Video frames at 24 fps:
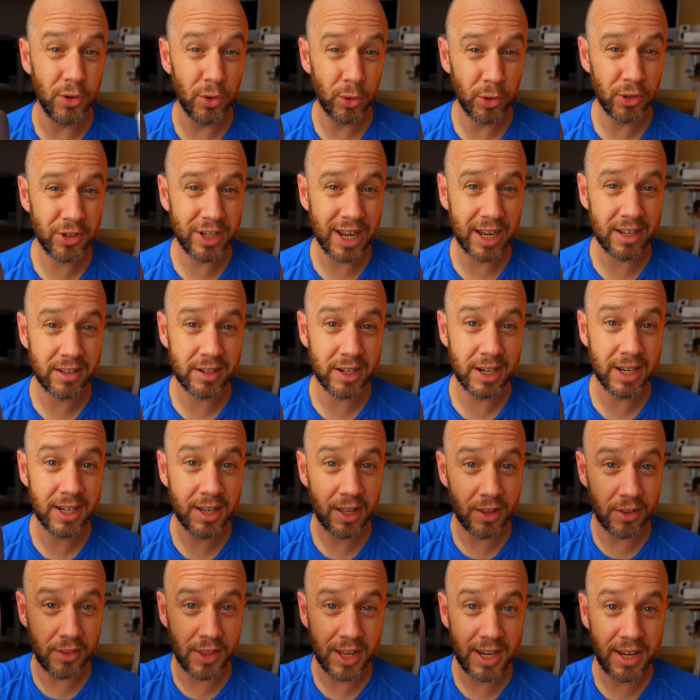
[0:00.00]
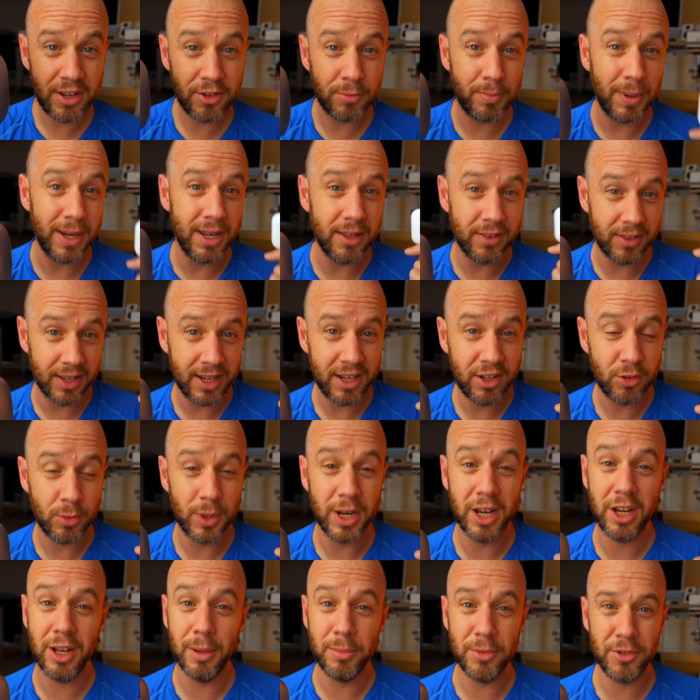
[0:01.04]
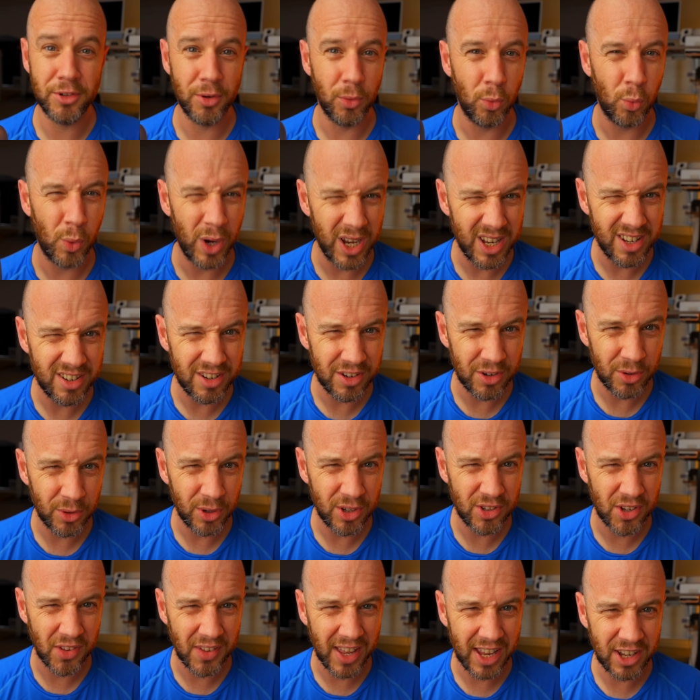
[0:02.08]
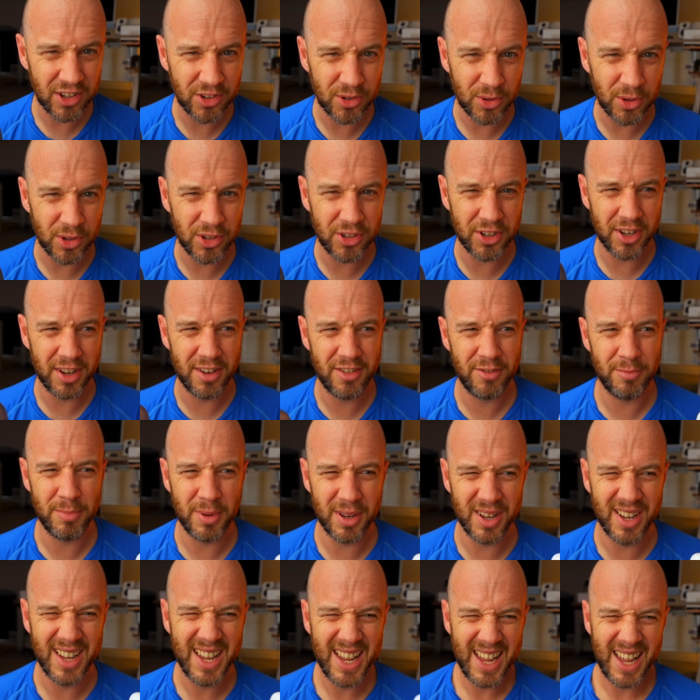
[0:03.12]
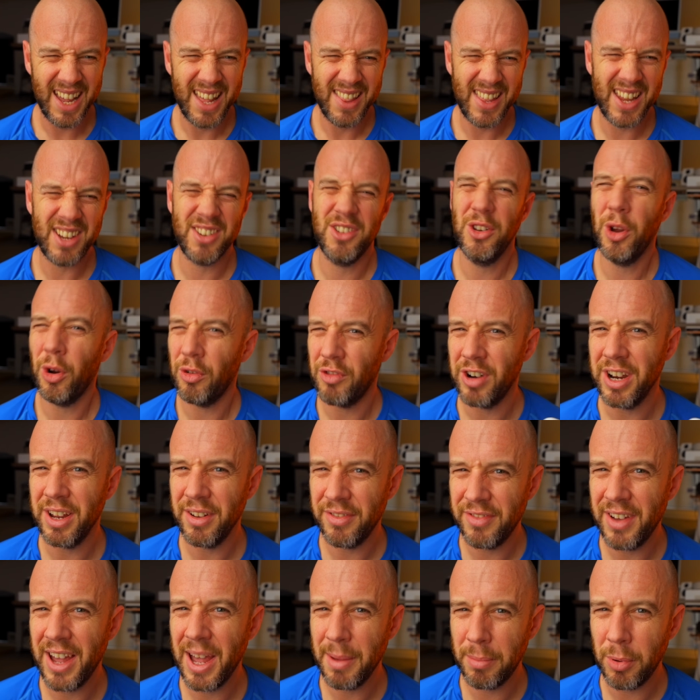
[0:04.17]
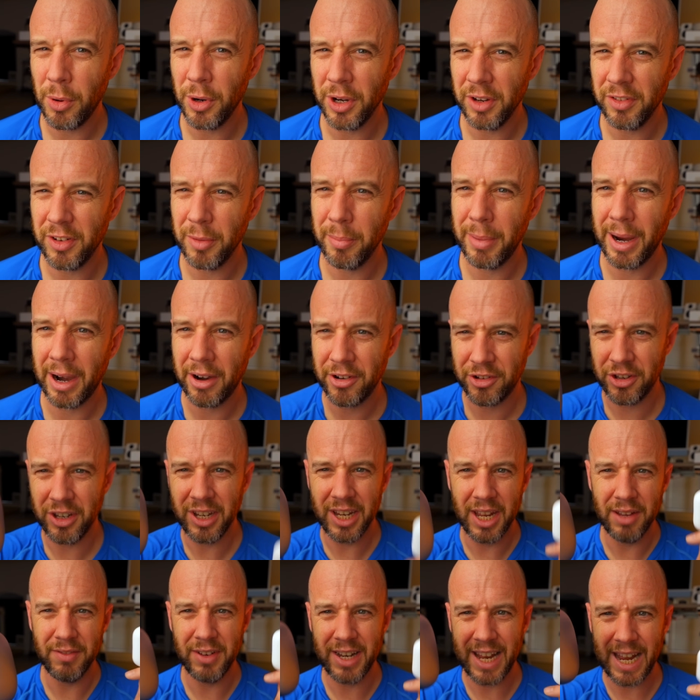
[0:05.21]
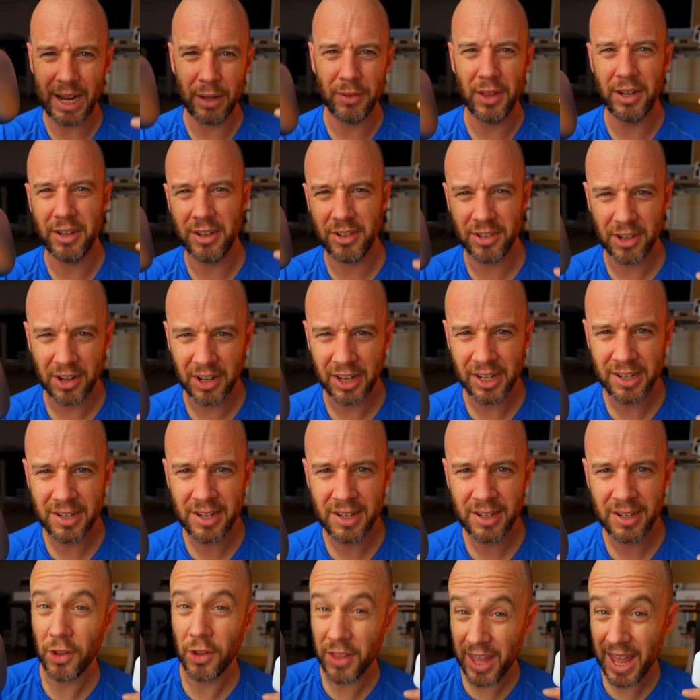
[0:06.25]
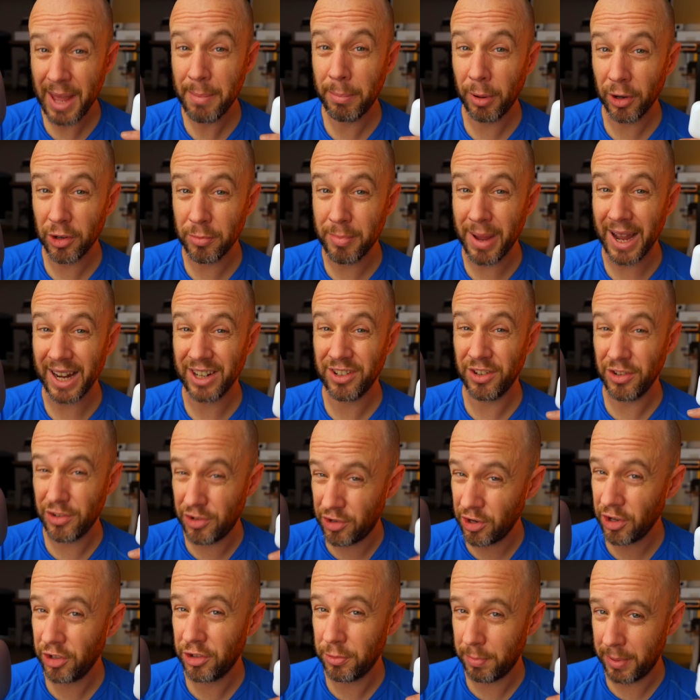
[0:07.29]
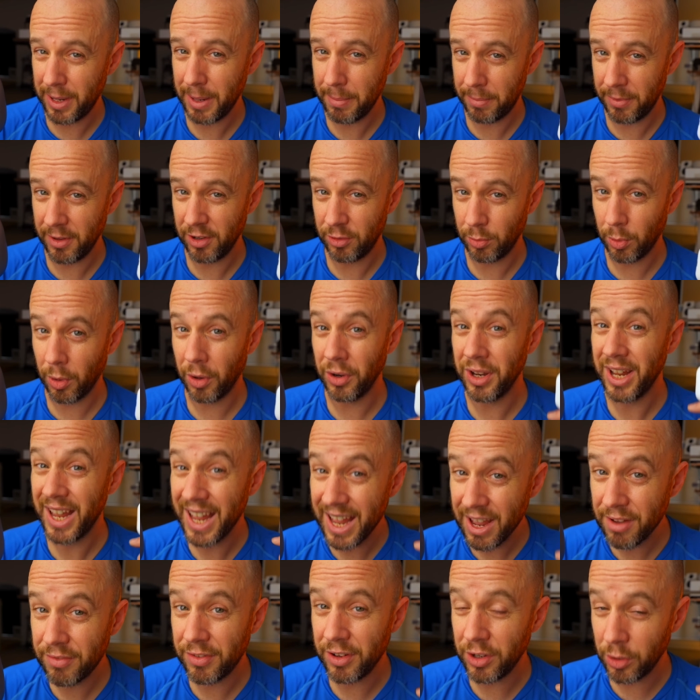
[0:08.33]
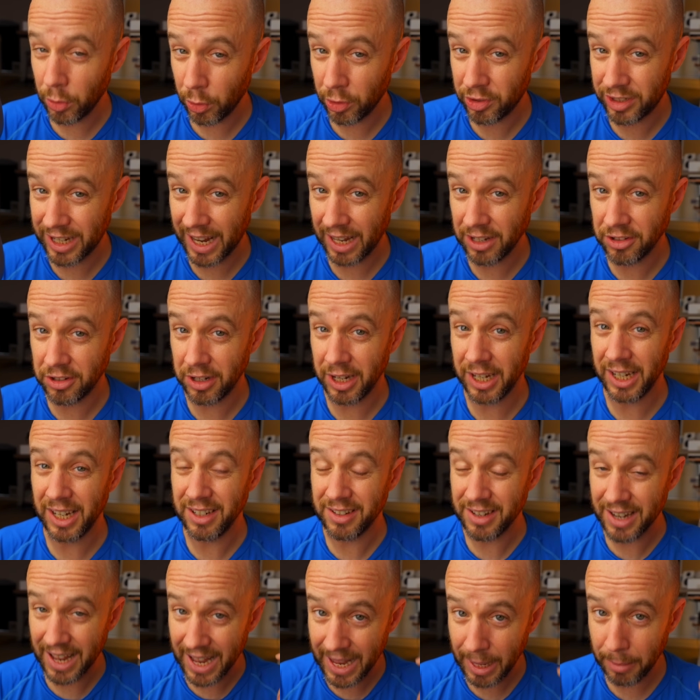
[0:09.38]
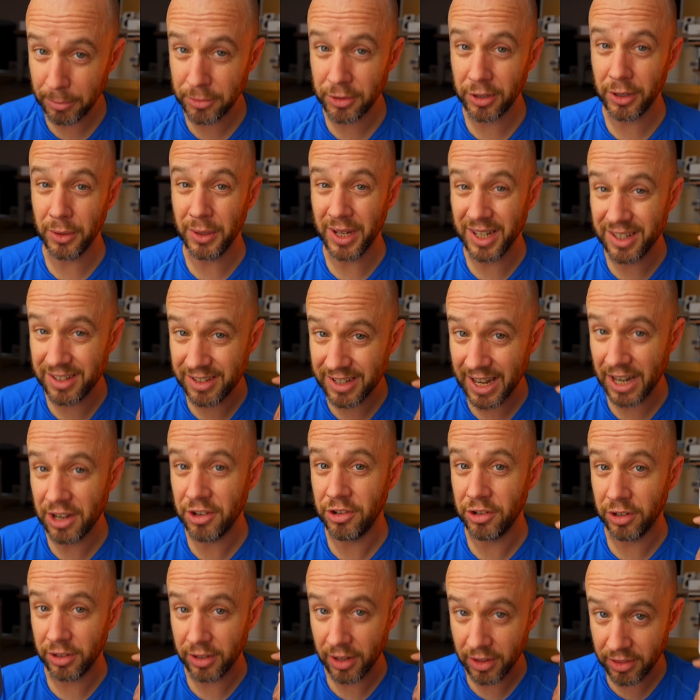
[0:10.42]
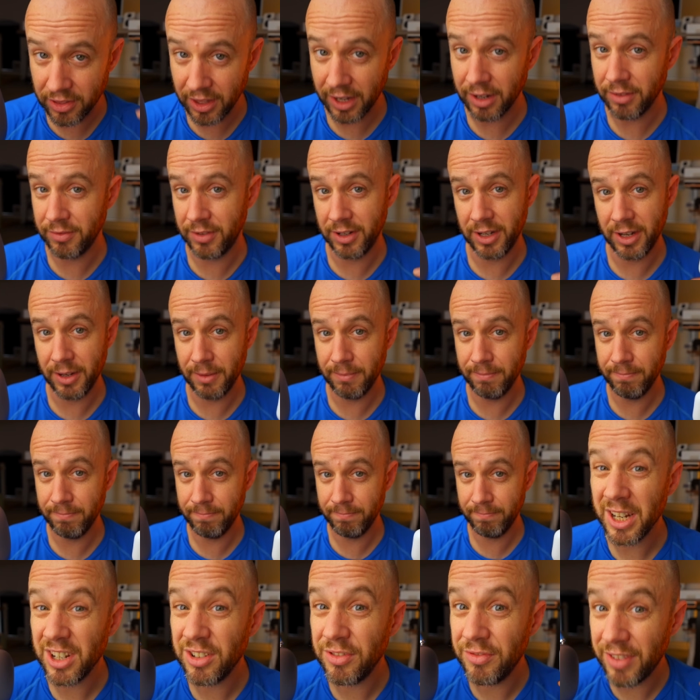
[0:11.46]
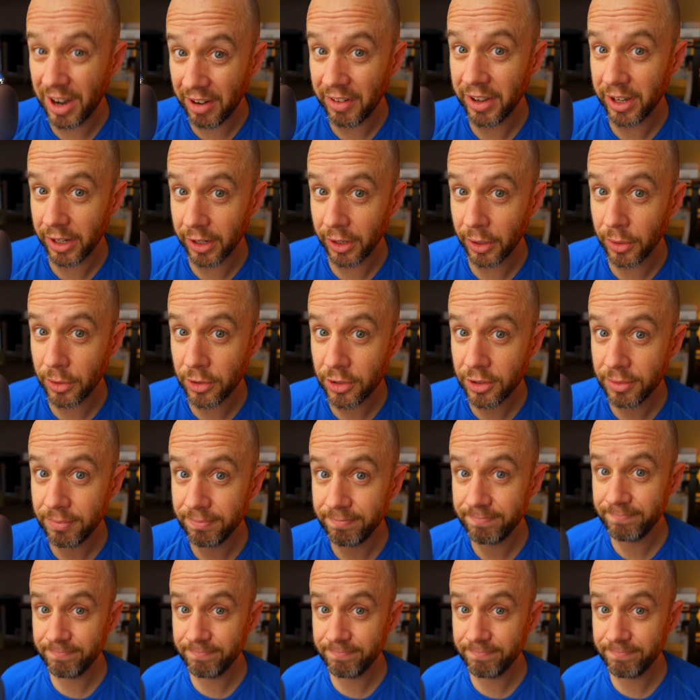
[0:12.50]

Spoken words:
noise cancelling, these beat these when it comes to wind noise and that sort of stuff, but that's not really a fair point of comparison given how they're designed. the AirPods Max just pip this one if noise cancelling is an absolute essential thing for you, but it's very close.